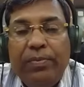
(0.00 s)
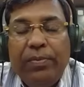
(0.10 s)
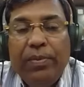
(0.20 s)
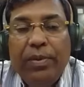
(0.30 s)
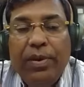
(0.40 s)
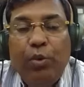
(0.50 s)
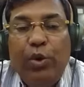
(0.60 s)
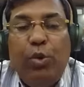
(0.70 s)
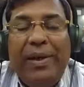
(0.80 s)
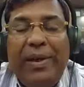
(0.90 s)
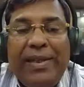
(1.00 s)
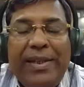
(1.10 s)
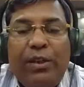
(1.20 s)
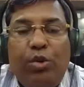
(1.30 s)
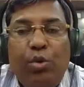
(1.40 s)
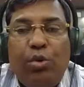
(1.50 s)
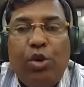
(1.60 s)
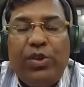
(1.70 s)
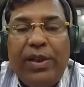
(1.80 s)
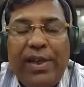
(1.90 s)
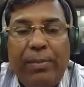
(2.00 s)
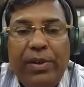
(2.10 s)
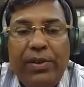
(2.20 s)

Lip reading: which will be tested through cross-examination.